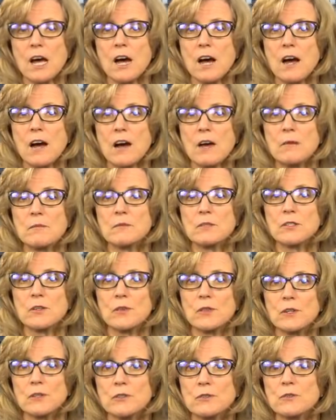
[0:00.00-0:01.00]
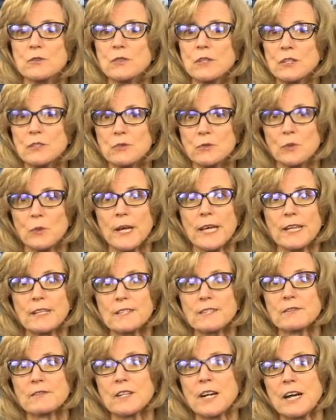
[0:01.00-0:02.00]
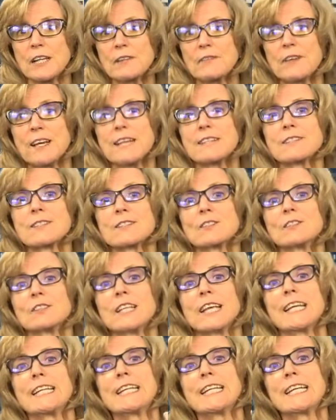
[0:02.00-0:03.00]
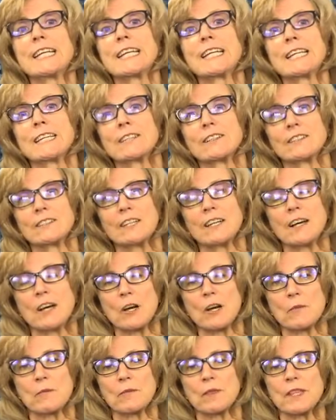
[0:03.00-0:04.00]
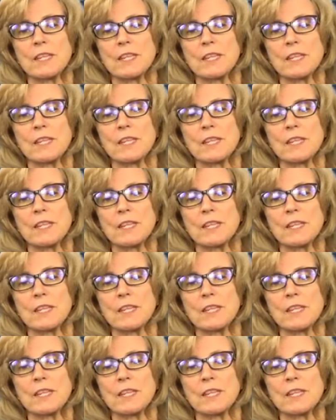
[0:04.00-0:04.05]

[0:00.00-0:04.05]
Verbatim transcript: Um, so there's there's ways of kind of escalating um,